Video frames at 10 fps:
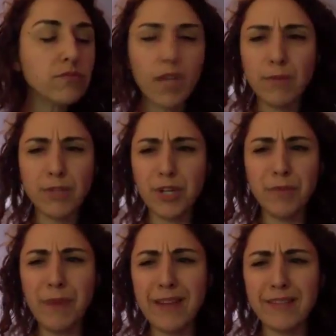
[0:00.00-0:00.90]
I'm sure
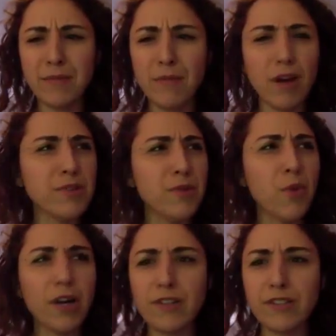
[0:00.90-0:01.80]
Mars and
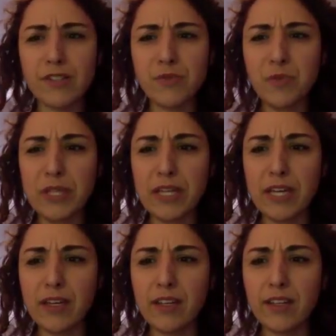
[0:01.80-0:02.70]
Waters is really
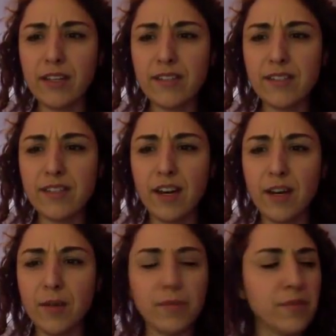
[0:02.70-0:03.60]
good at this.
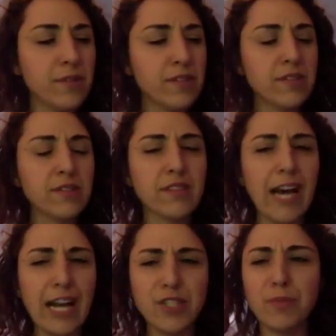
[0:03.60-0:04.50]
I
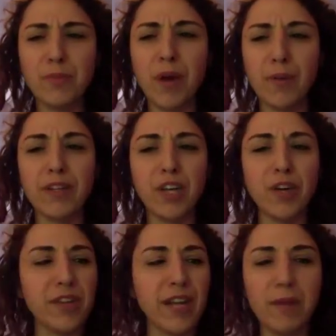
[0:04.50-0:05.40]
should probably know
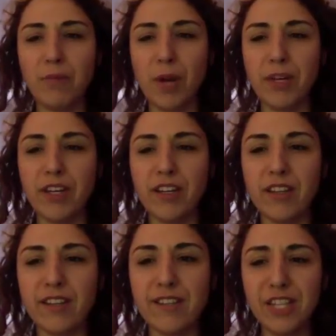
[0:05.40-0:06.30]
that I'm probably good at
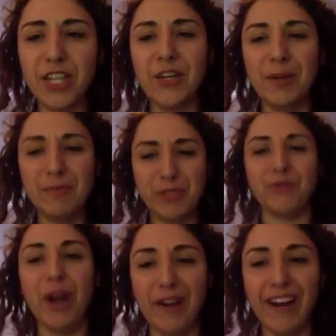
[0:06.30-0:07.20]
this too. I'm
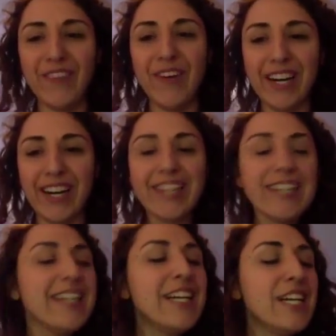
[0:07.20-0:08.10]
drawing water.
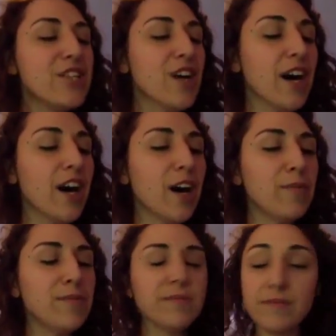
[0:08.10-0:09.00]

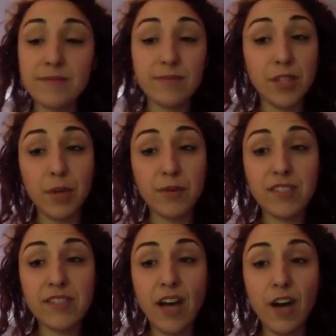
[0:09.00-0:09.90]
Note to
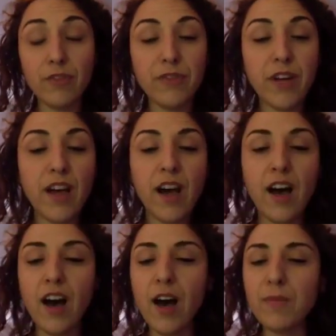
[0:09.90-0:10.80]
self.
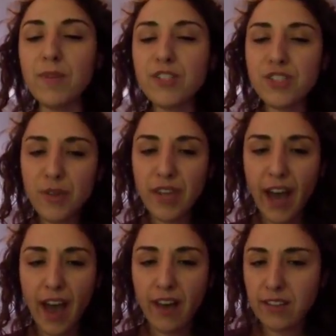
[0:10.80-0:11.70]
So
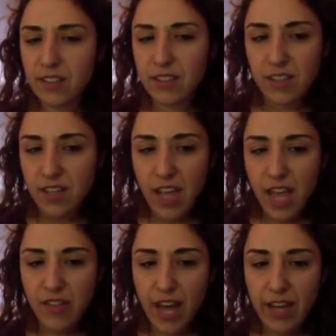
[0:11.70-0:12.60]
yeah,
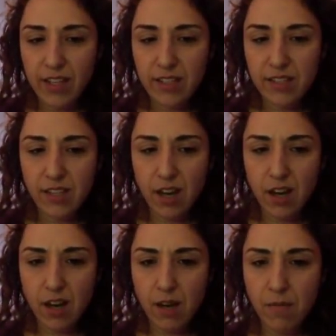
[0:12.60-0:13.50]
and that is,
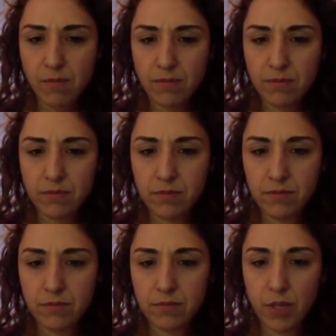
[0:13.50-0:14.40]
oh,
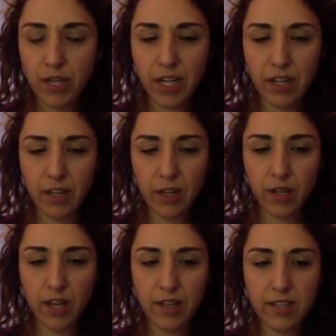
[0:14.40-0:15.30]
here you go,
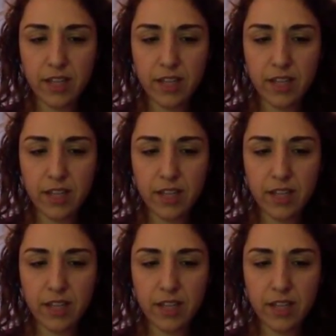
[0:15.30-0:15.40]
guys.